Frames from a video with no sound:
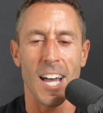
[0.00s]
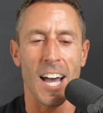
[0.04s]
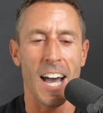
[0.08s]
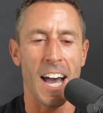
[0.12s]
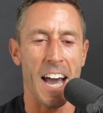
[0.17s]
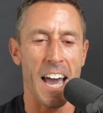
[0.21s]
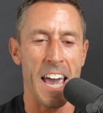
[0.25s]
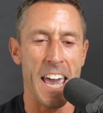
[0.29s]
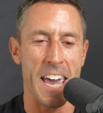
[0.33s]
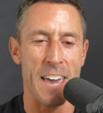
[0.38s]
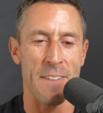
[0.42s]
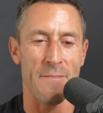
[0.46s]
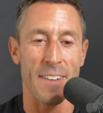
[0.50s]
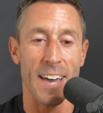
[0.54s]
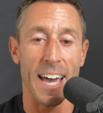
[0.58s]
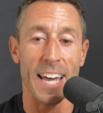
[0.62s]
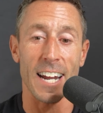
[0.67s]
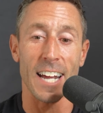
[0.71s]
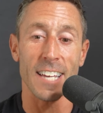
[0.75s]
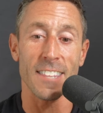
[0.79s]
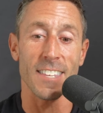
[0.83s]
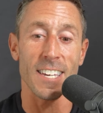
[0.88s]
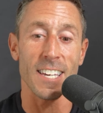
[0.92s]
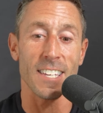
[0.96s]
time.
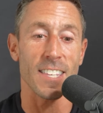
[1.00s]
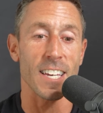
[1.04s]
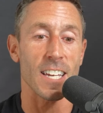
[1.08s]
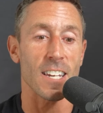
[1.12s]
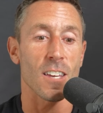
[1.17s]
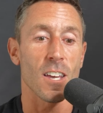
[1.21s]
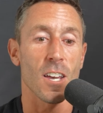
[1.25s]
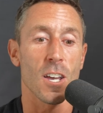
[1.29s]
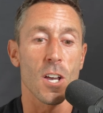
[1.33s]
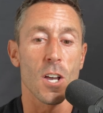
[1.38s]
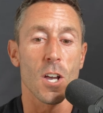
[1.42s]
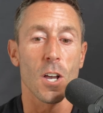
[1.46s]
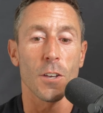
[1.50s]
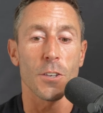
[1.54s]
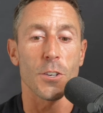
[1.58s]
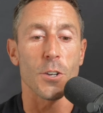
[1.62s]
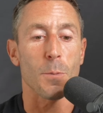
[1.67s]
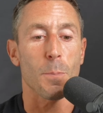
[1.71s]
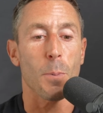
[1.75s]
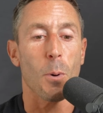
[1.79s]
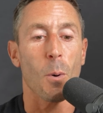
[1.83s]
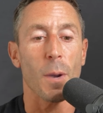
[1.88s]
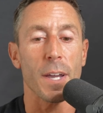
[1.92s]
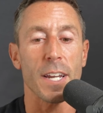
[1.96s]
And I think that
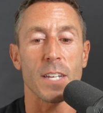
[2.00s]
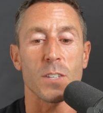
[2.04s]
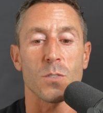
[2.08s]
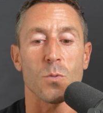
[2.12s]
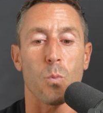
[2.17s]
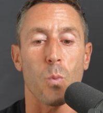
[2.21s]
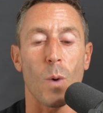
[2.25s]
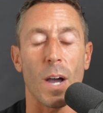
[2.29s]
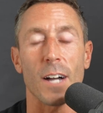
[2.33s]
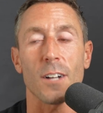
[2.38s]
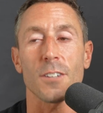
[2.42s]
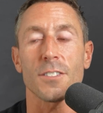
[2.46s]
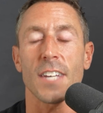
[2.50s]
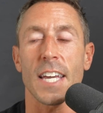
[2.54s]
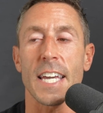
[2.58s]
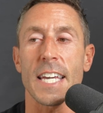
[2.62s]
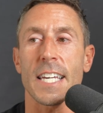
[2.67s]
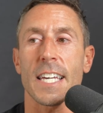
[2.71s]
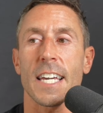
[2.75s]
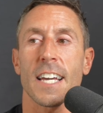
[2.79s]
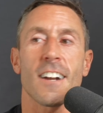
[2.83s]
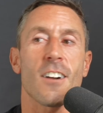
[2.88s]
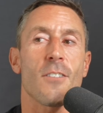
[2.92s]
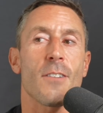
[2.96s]
your point is well
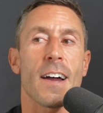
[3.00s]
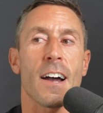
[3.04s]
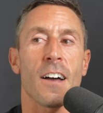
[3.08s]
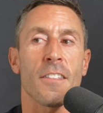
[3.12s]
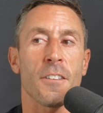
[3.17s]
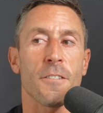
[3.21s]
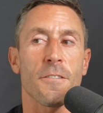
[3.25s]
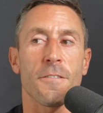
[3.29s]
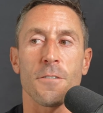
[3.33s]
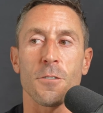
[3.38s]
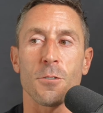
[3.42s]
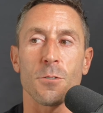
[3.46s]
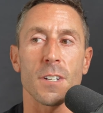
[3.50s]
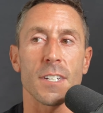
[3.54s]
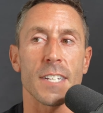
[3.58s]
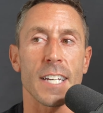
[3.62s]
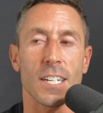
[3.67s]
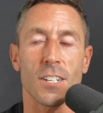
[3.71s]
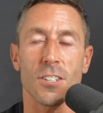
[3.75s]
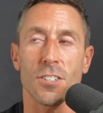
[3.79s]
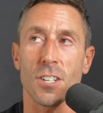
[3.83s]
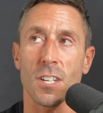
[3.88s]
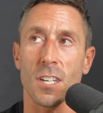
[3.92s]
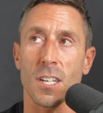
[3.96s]
taken around the food
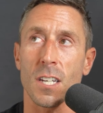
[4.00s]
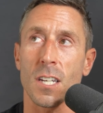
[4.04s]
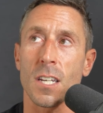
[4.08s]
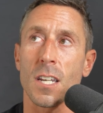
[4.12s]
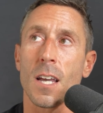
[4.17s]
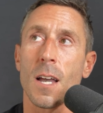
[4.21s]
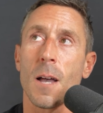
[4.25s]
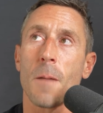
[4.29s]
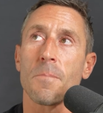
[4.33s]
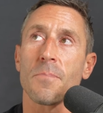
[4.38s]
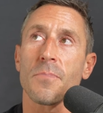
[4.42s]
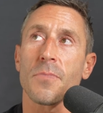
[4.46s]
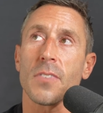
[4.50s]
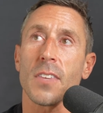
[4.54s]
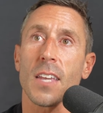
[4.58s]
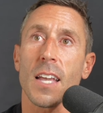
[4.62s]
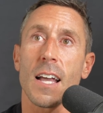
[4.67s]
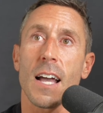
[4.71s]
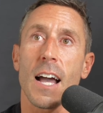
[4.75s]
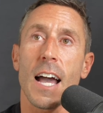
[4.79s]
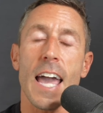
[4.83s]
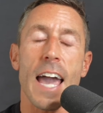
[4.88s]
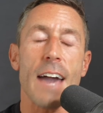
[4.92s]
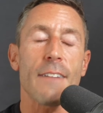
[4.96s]
addiction.
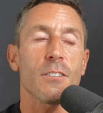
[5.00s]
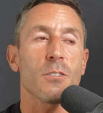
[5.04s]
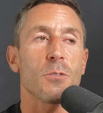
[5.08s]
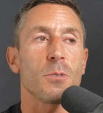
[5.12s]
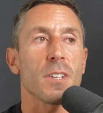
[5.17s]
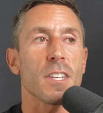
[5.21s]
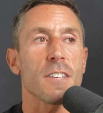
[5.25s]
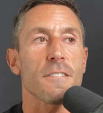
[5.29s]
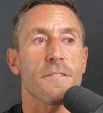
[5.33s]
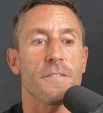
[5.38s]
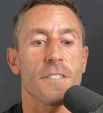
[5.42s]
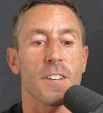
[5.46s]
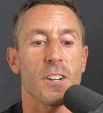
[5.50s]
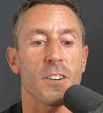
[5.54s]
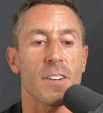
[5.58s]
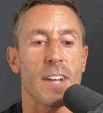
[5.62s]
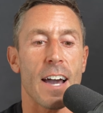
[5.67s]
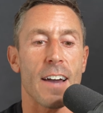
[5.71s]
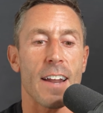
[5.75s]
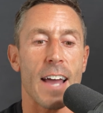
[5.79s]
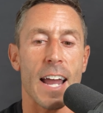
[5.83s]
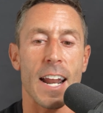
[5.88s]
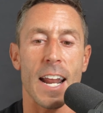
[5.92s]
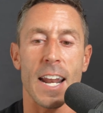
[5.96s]
I haven't really figured
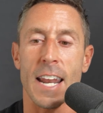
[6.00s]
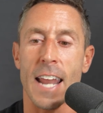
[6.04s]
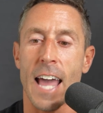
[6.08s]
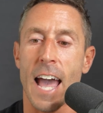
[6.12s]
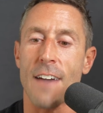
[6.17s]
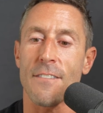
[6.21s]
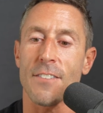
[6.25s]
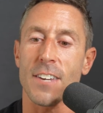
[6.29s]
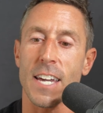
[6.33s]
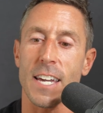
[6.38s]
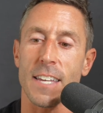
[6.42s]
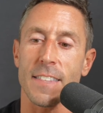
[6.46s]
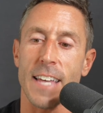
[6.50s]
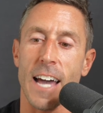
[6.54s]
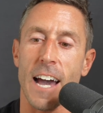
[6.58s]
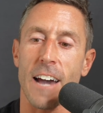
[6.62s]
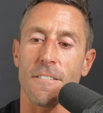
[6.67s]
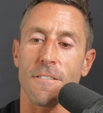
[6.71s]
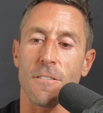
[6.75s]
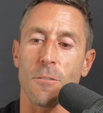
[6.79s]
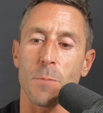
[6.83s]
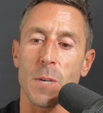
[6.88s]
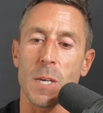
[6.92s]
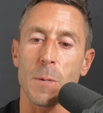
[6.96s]
out how to navigate
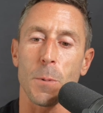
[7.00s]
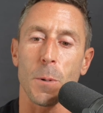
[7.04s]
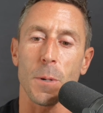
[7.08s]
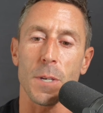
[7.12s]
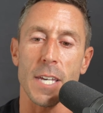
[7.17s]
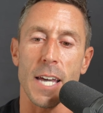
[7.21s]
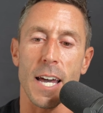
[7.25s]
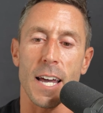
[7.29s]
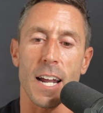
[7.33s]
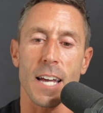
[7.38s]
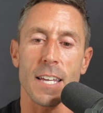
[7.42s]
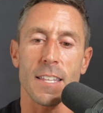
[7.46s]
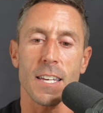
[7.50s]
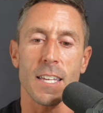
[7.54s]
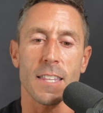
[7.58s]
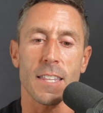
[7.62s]
that for people yet. I